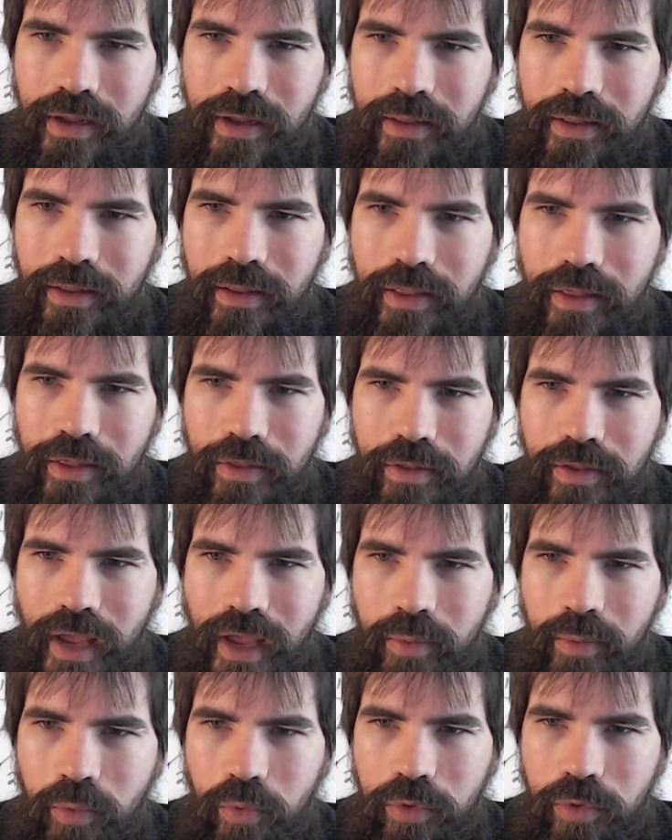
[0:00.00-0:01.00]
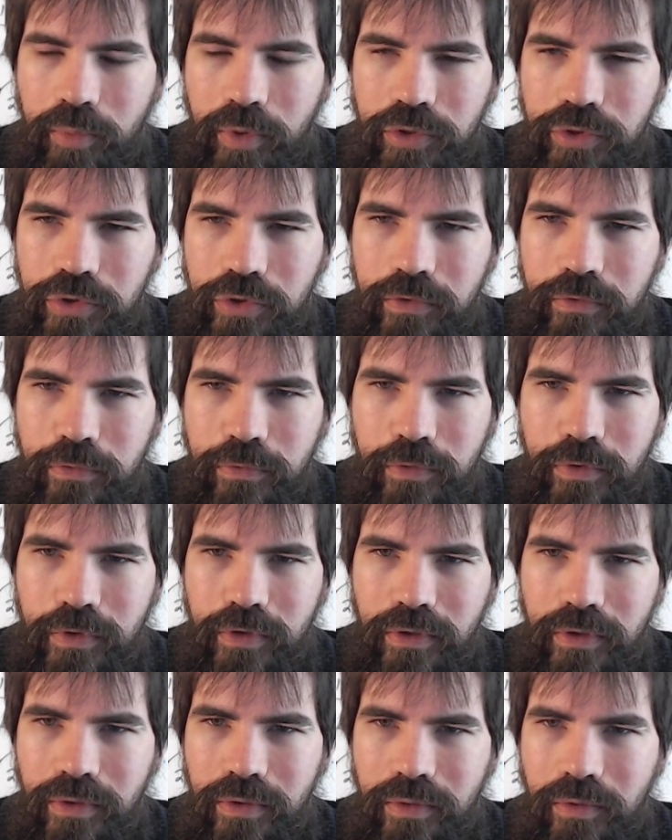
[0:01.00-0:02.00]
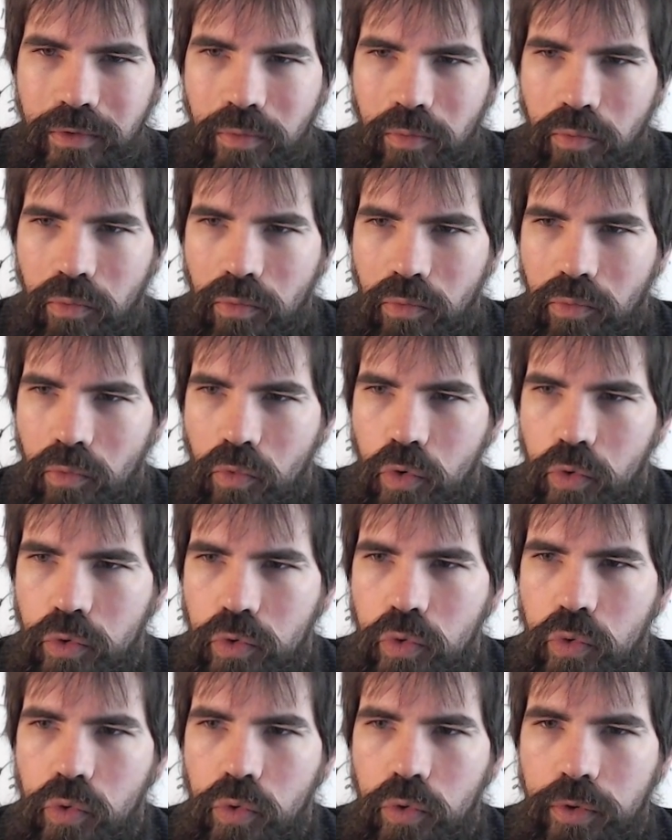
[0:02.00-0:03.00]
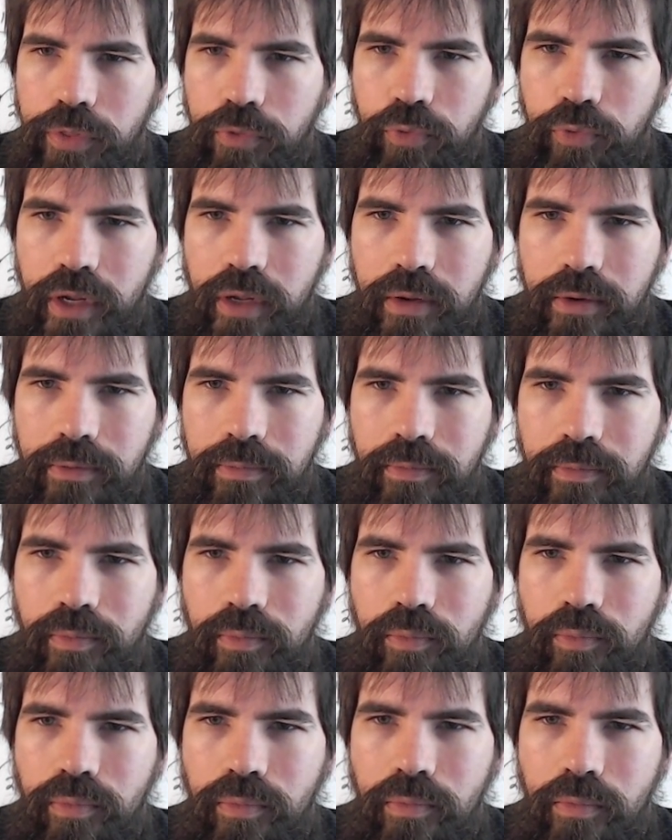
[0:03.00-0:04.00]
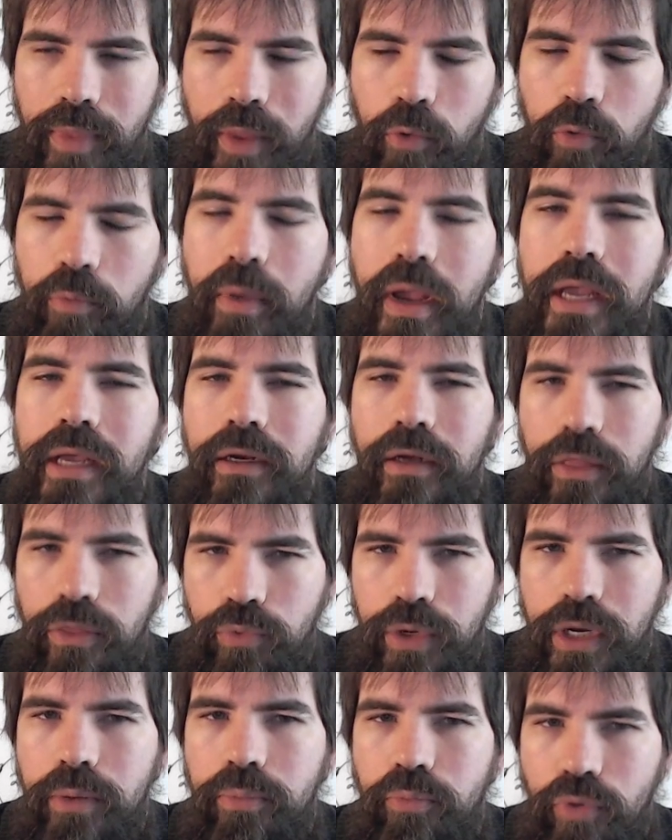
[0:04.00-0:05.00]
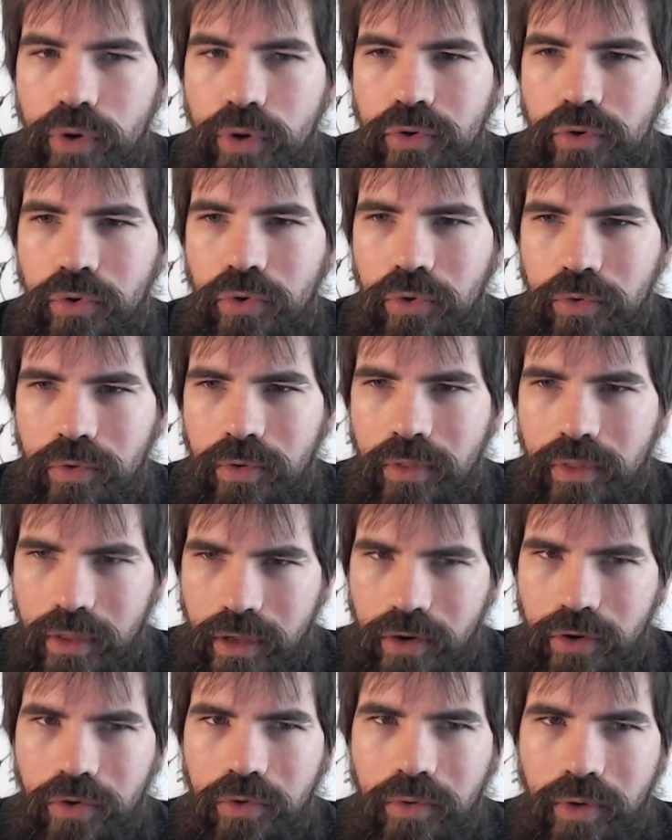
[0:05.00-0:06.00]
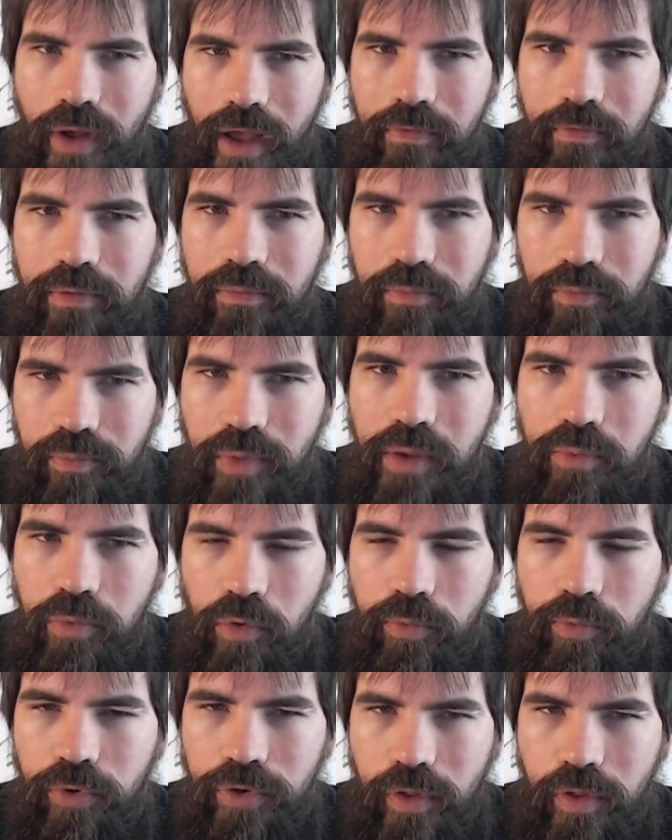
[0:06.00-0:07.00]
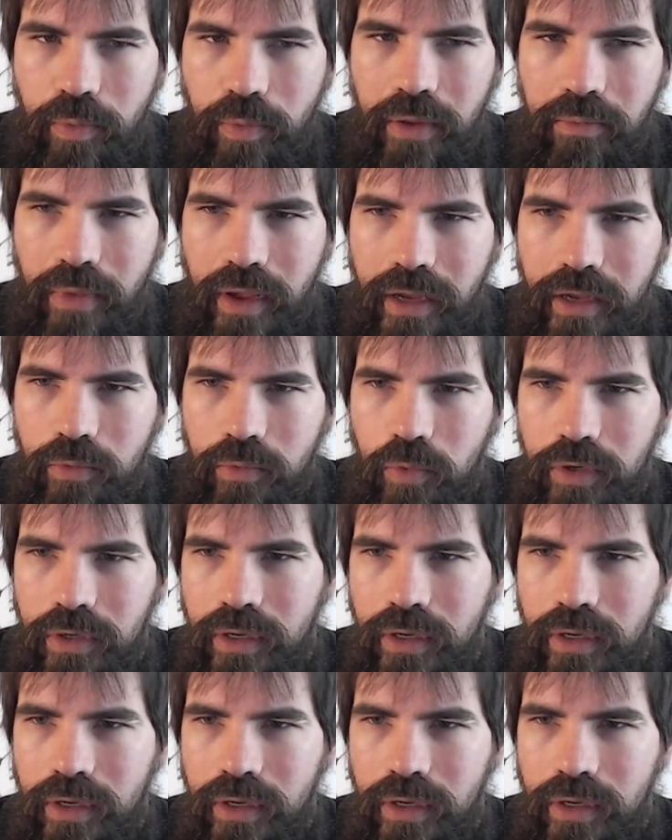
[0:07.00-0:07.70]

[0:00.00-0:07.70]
this is a table with a bunch of more cool 3D. They were making a 3D printer there, having people participate making one.